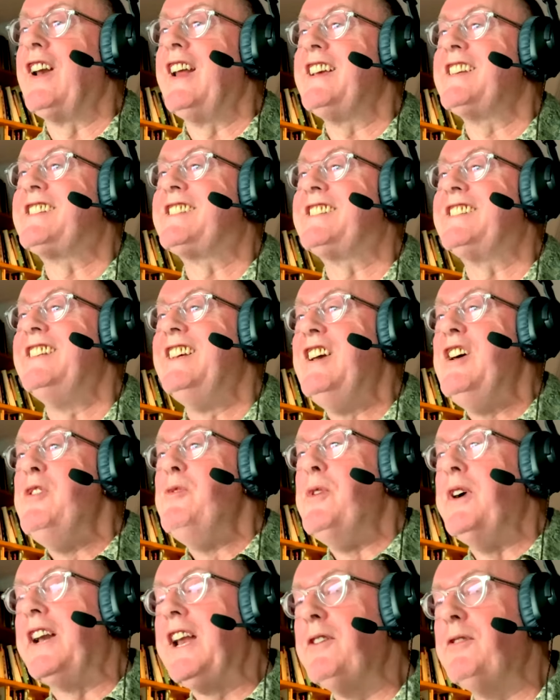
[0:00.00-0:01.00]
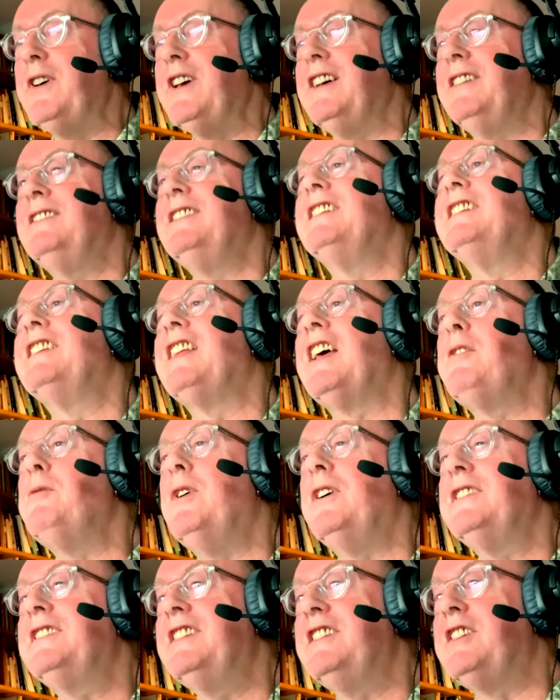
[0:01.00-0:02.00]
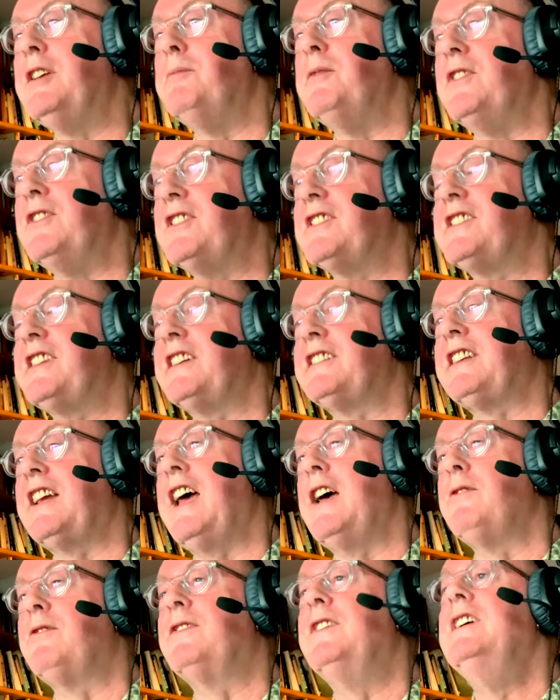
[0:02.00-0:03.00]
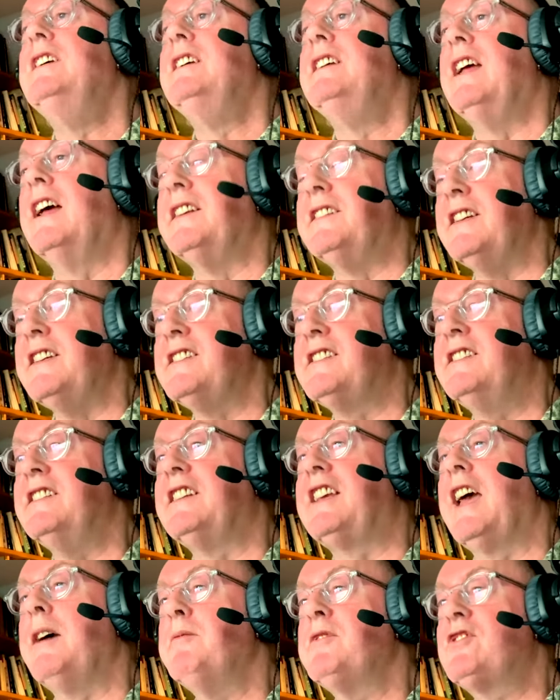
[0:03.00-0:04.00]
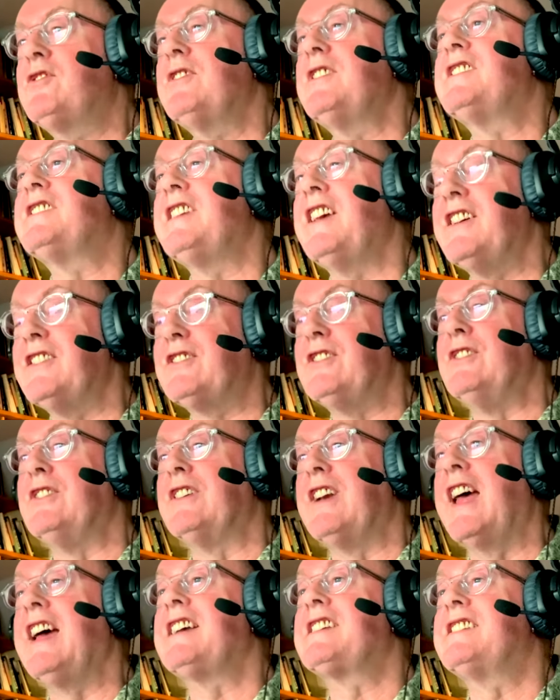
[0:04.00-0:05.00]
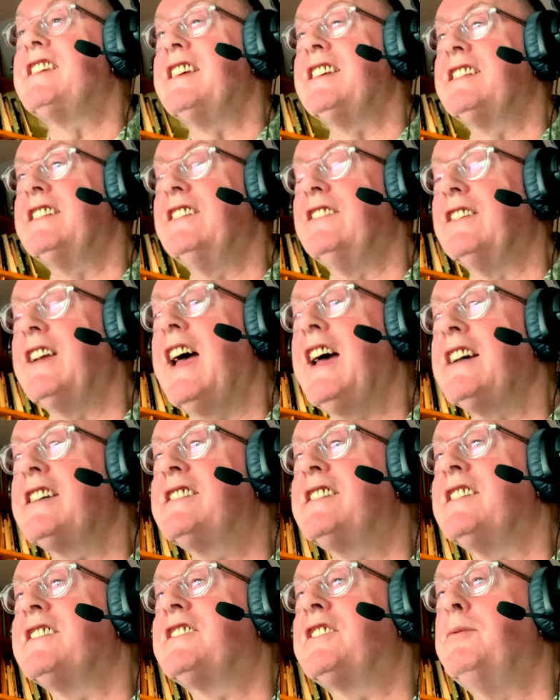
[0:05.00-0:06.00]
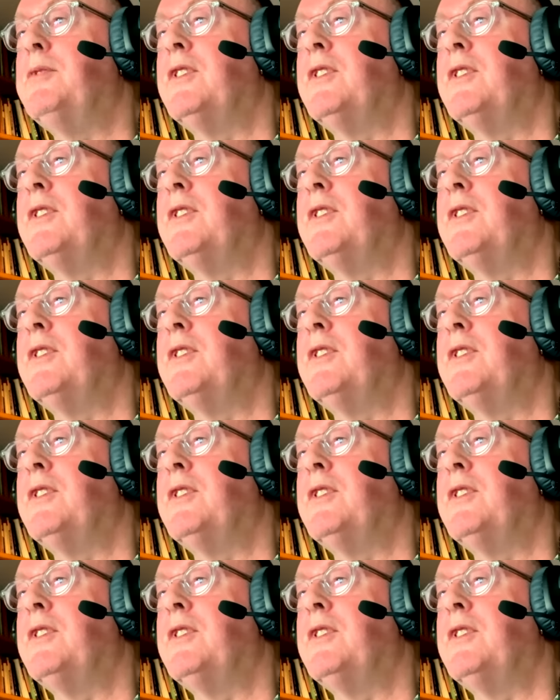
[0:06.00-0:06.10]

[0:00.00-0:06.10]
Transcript: less whenever they wanted them. You just had to have a decent chemistry set or an access to